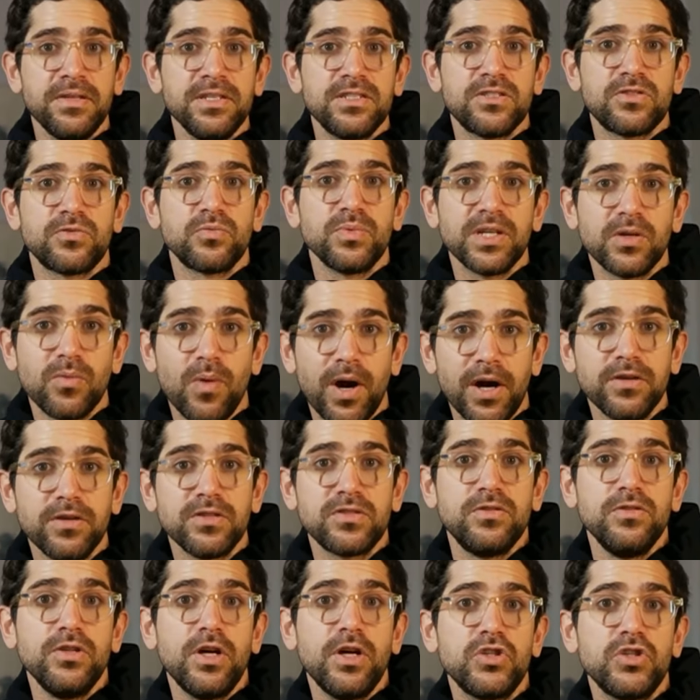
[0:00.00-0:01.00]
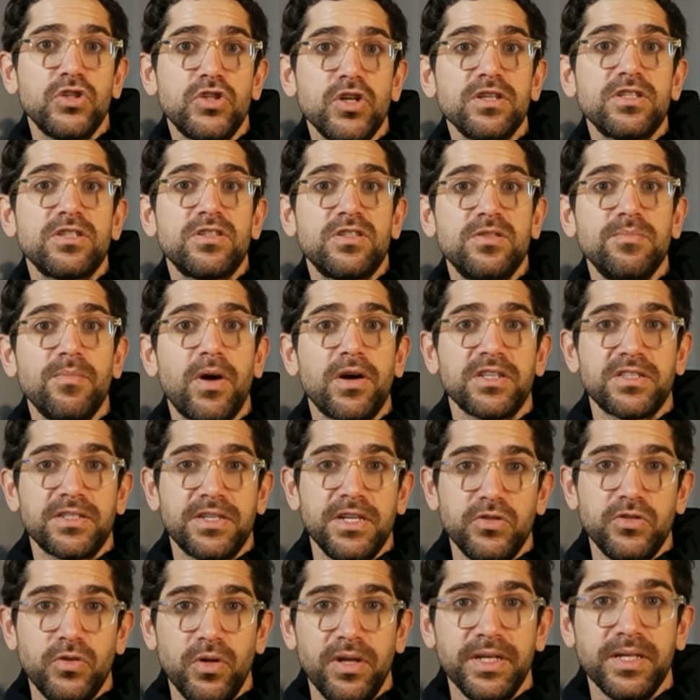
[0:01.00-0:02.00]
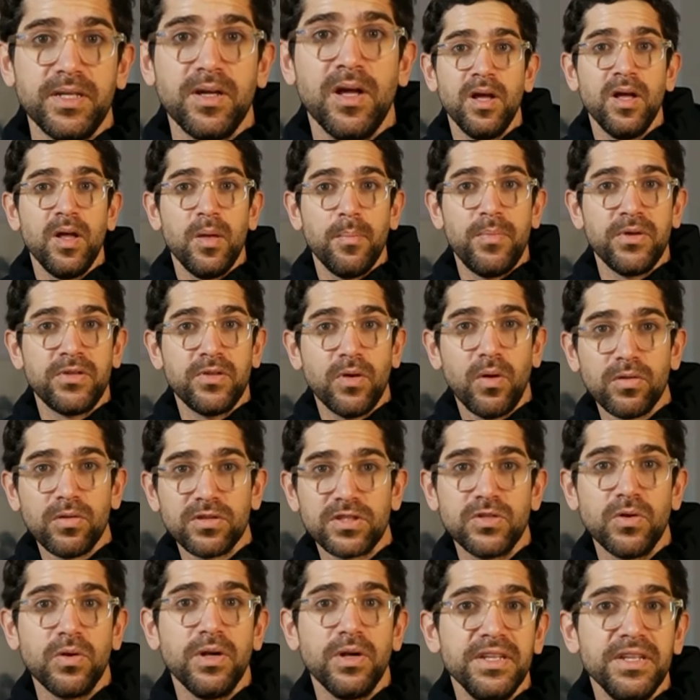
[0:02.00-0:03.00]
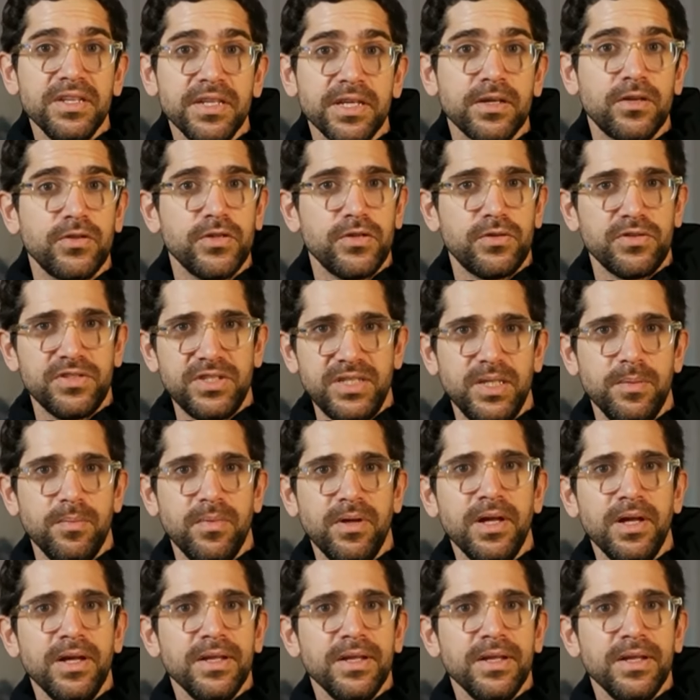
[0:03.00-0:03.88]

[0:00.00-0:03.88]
requires not just smart scheduling, but also leaning on your team.